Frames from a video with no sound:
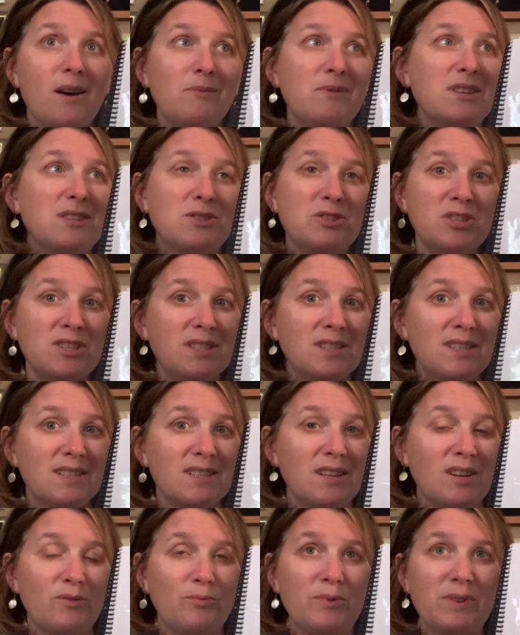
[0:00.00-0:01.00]
This just is
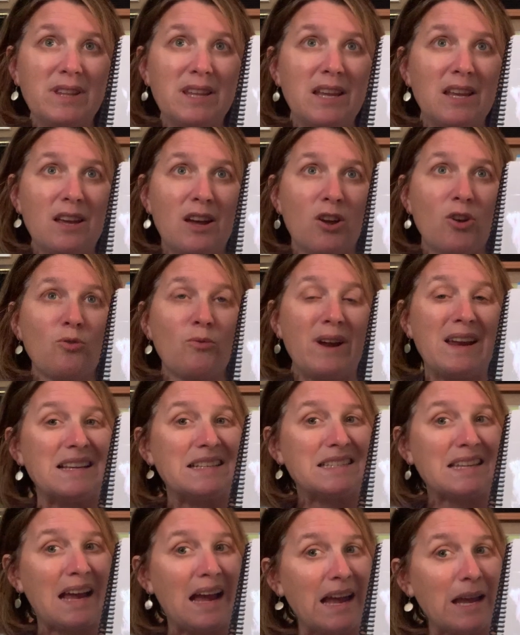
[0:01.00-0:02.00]
a
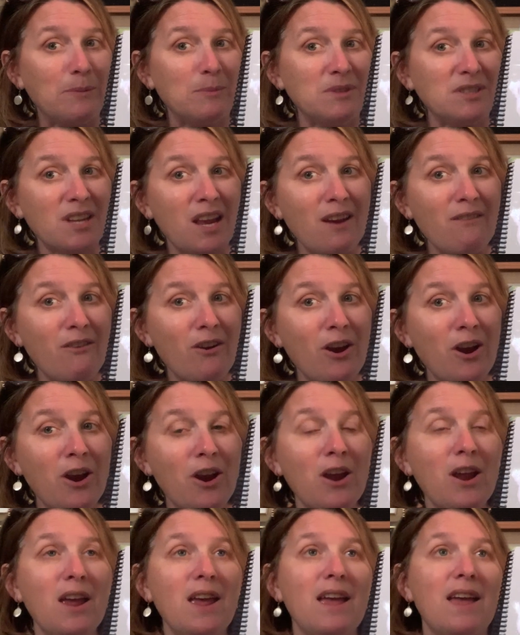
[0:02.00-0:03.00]
great time saver,
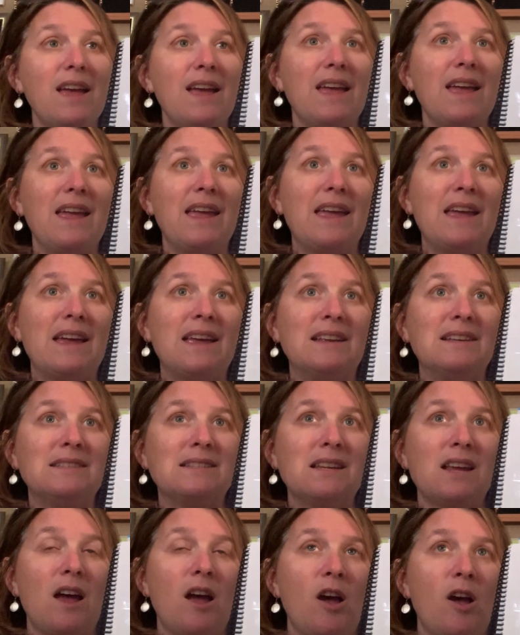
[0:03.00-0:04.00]
and
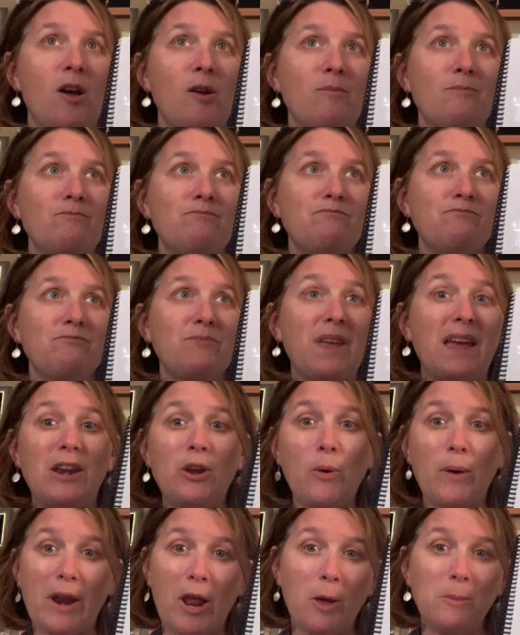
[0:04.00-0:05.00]
I
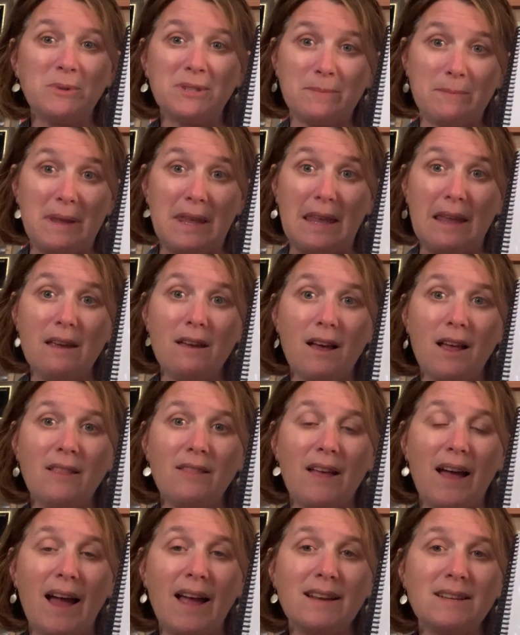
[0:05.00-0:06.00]
know it helps me a
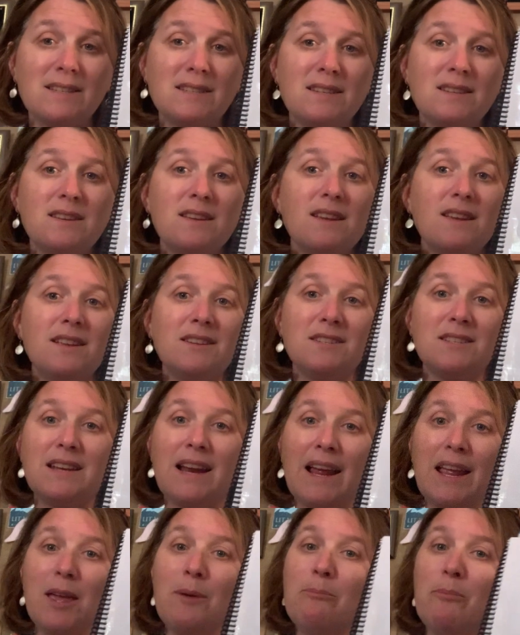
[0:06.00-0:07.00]
lot to
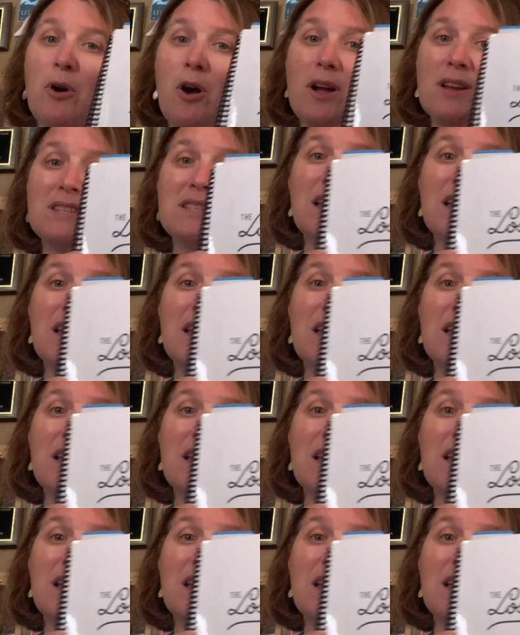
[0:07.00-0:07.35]
not get bogged